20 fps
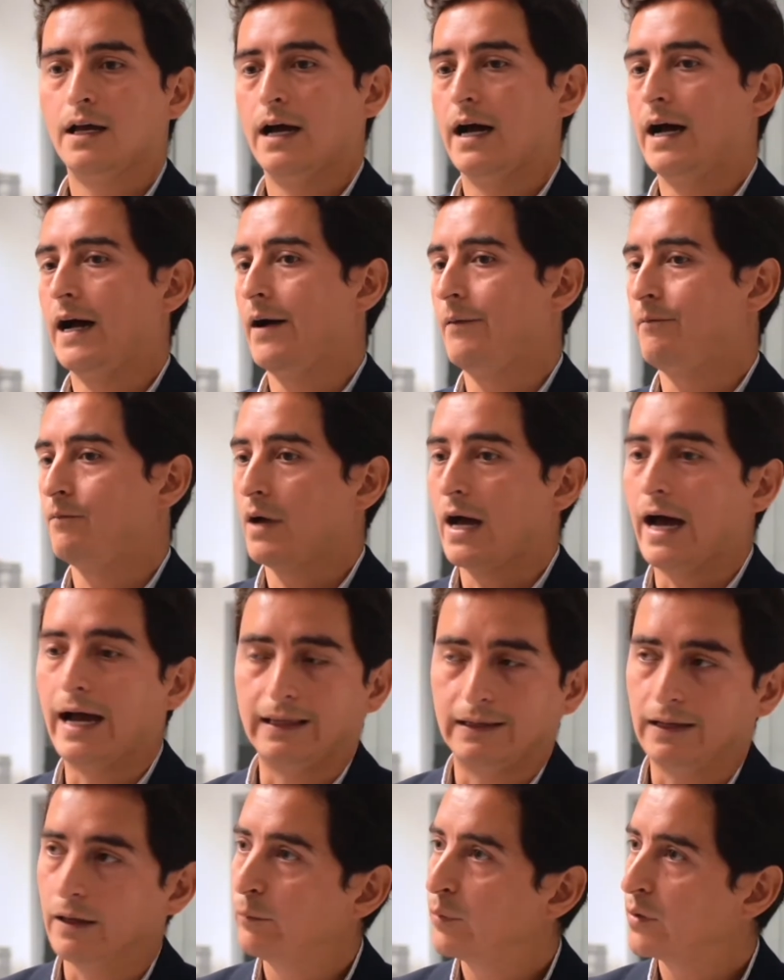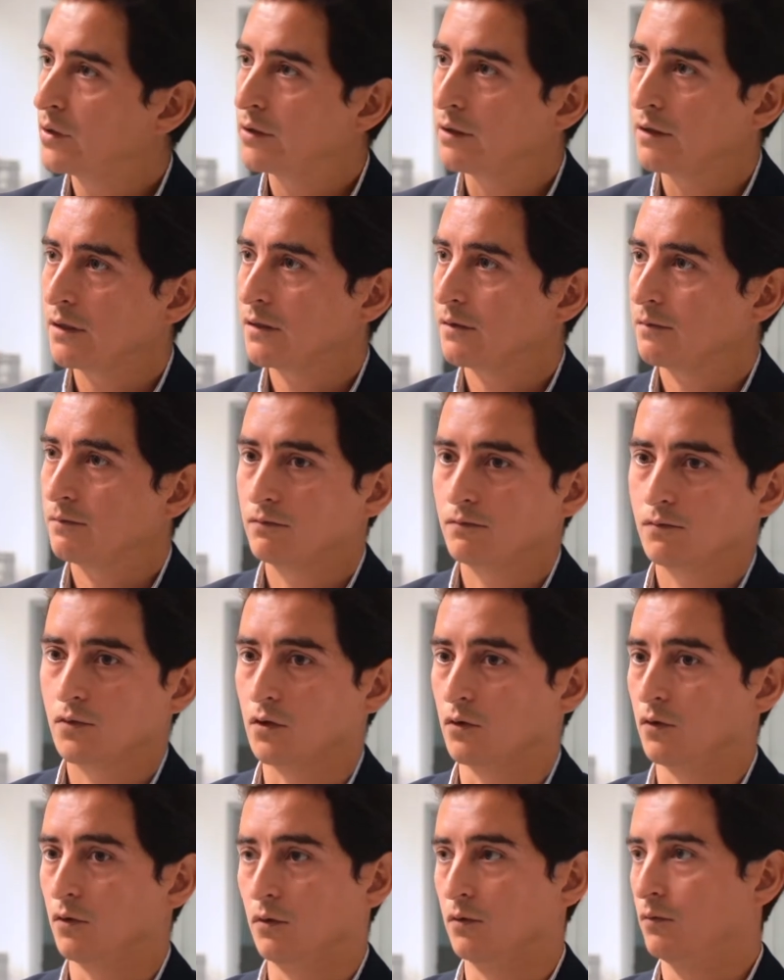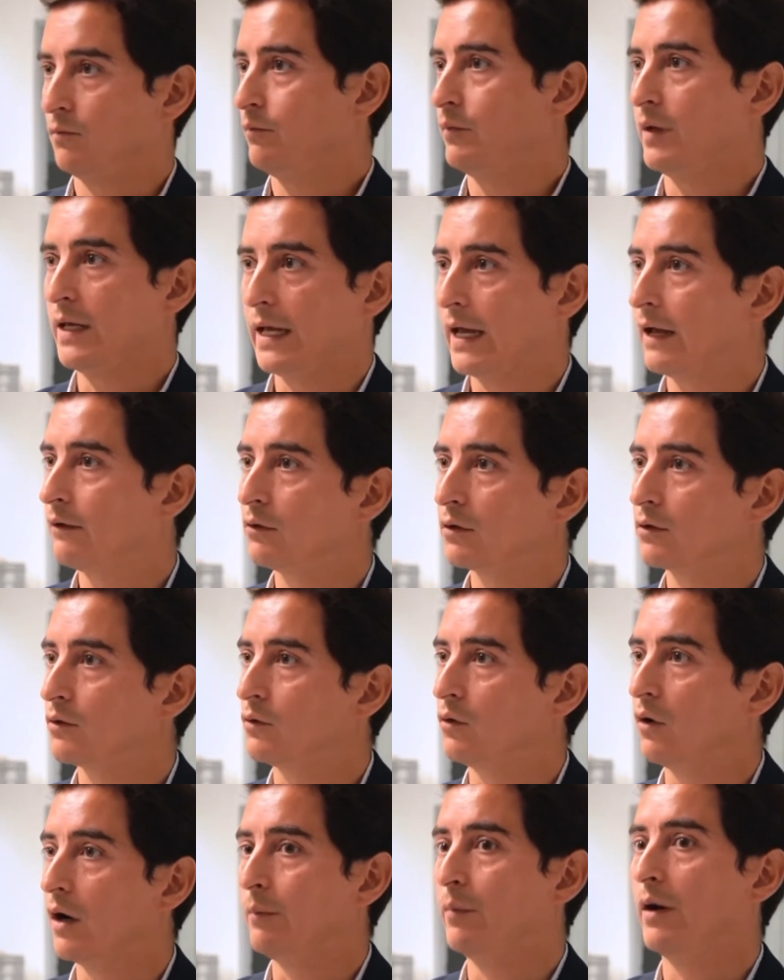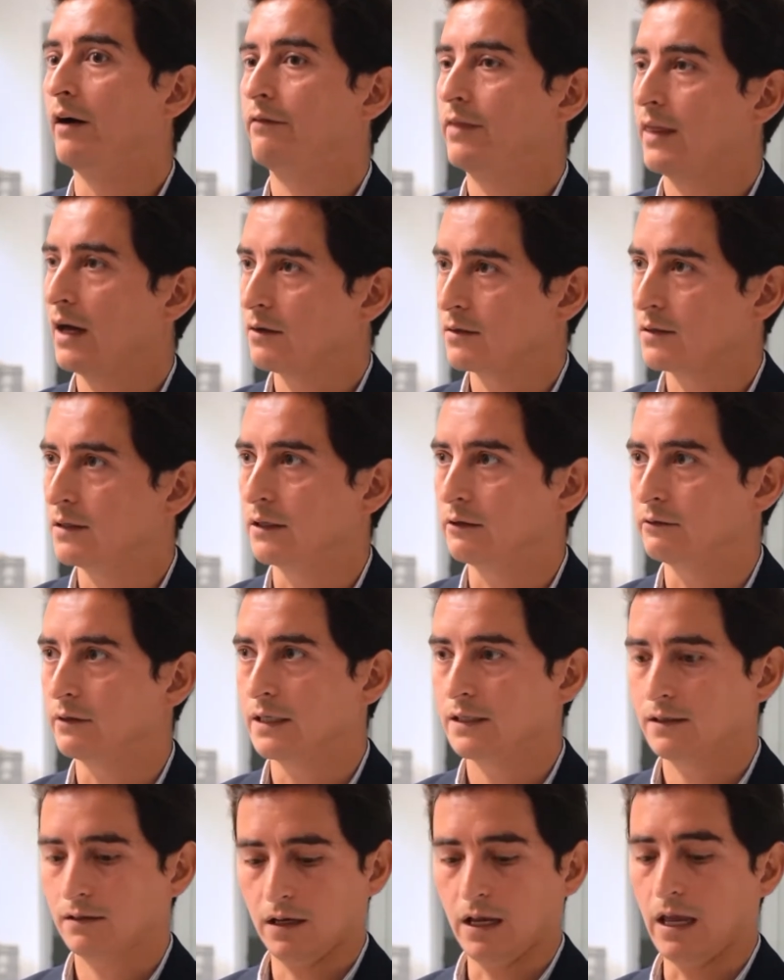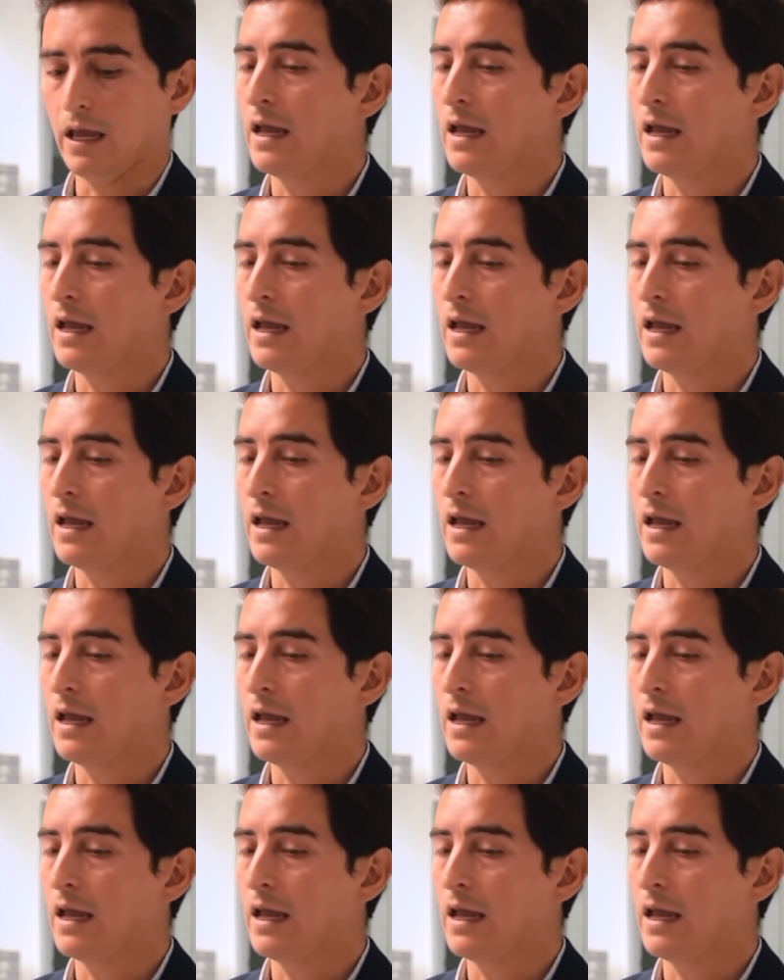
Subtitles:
High temperatures, so being able to go above 1,000 degrees